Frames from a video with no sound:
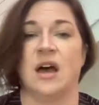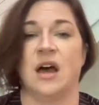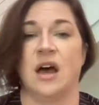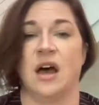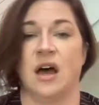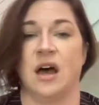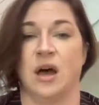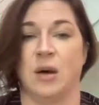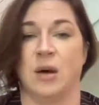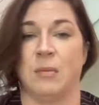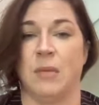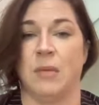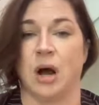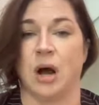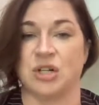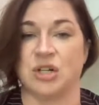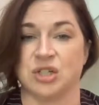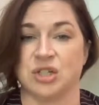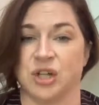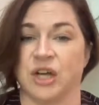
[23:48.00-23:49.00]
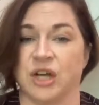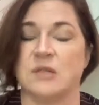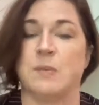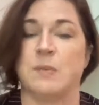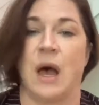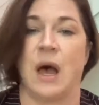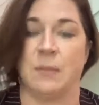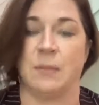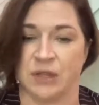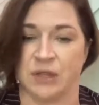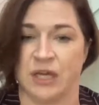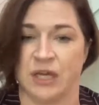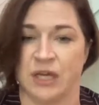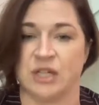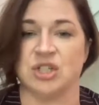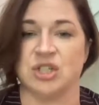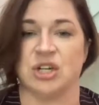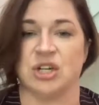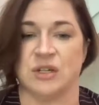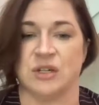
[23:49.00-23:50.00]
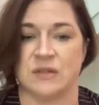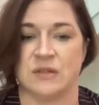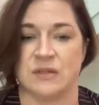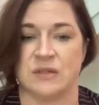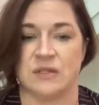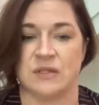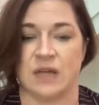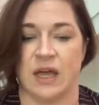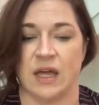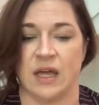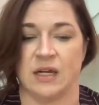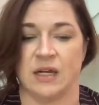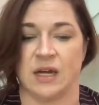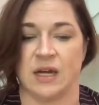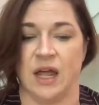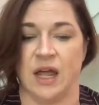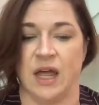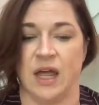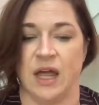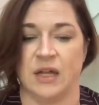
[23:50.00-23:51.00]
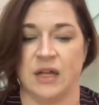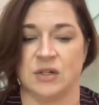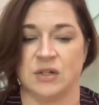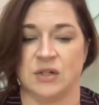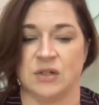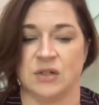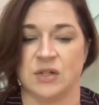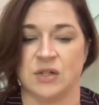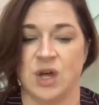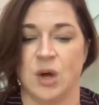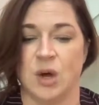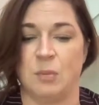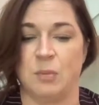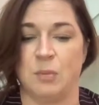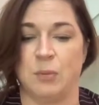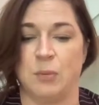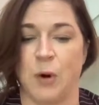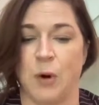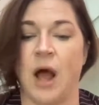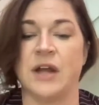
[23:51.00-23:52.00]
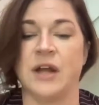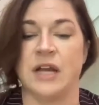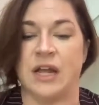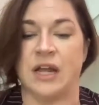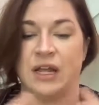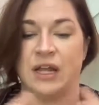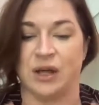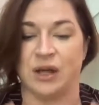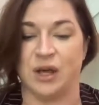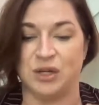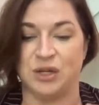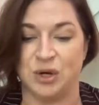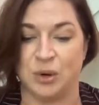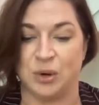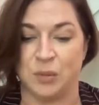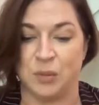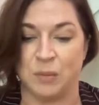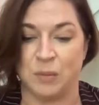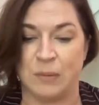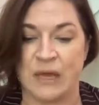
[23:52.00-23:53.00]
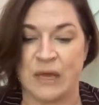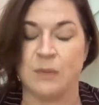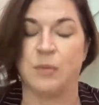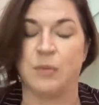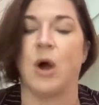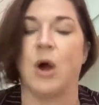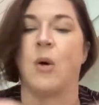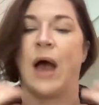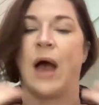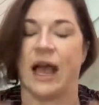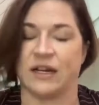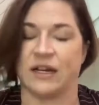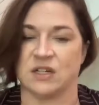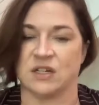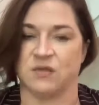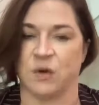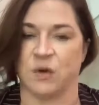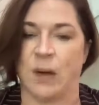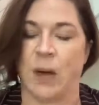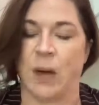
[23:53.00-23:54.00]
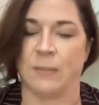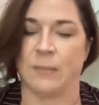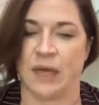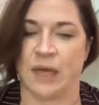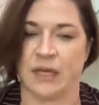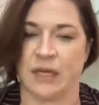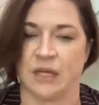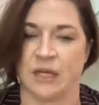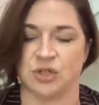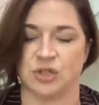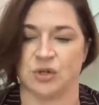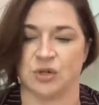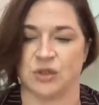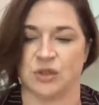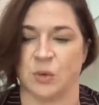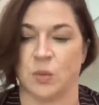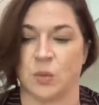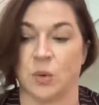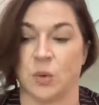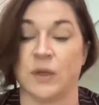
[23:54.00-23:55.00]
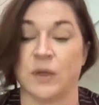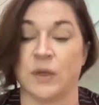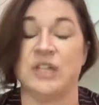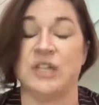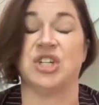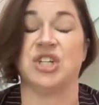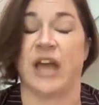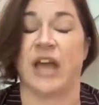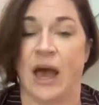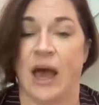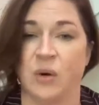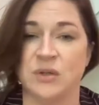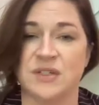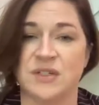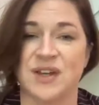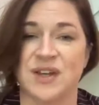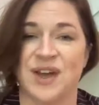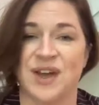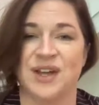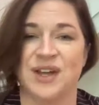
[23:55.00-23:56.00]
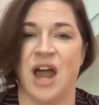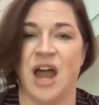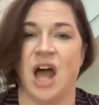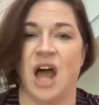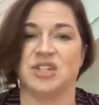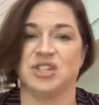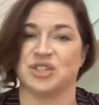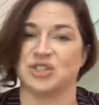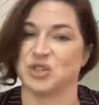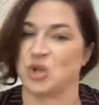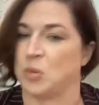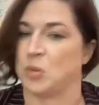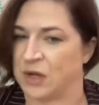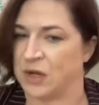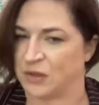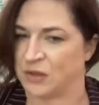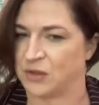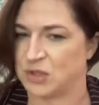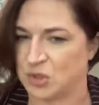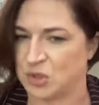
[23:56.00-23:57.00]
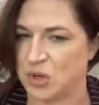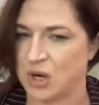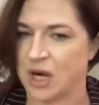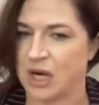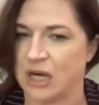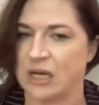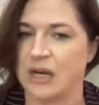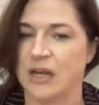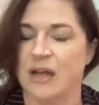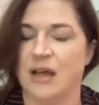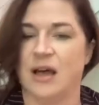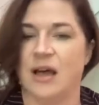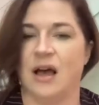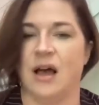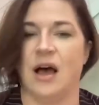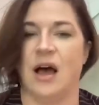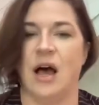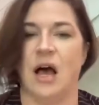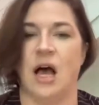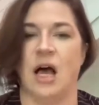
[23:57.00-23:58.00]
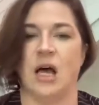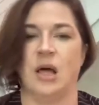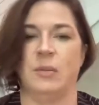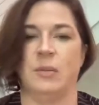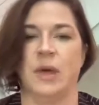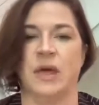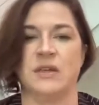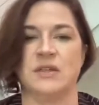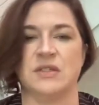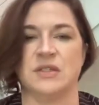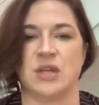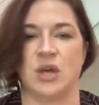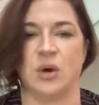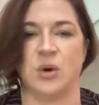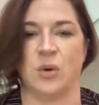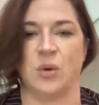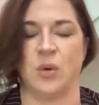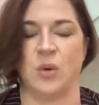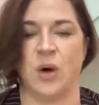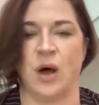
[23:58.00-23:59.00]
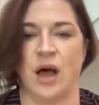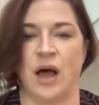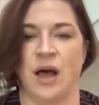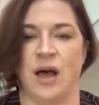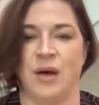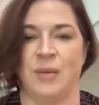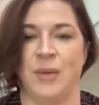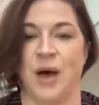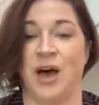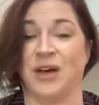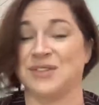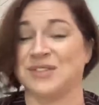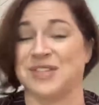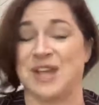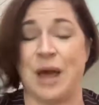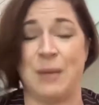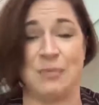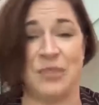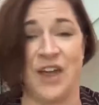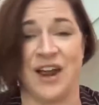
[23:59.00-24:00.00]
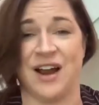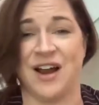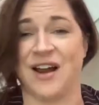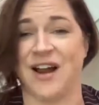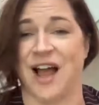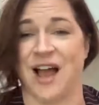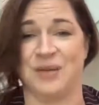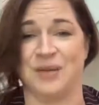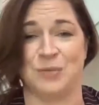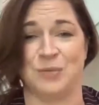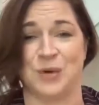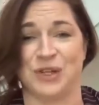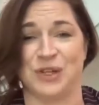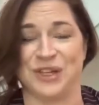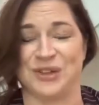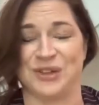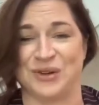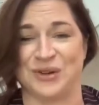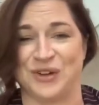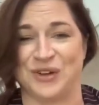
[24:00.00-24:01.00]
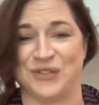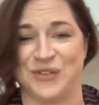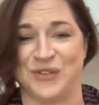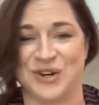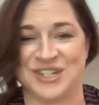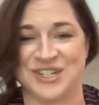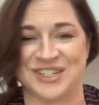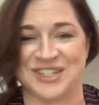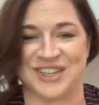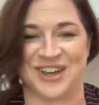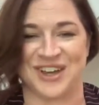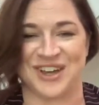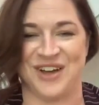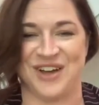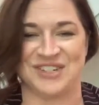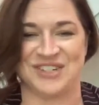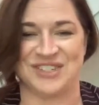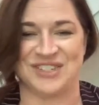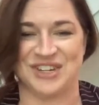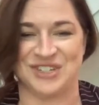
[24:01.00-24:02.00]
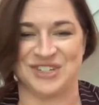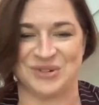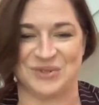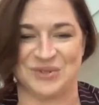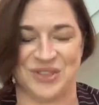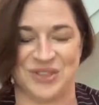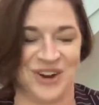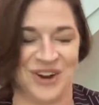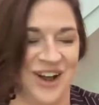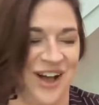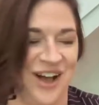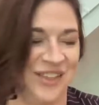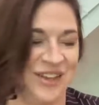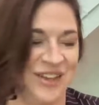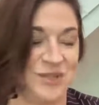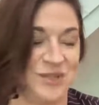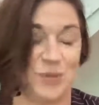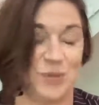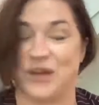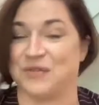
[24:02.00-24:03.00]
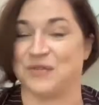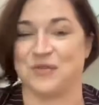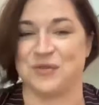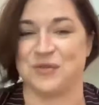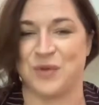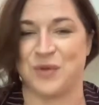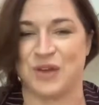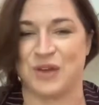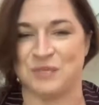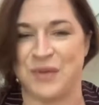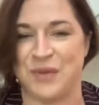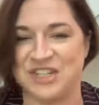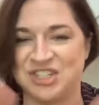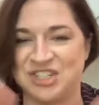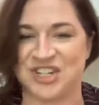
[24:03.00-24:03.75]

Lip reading: marginalized populations, and broadening, being proactive about making sure that we're reaching out, not just opening the door. So I'll stop there. I'm really looking forward to the conversation with our colleagues. We have much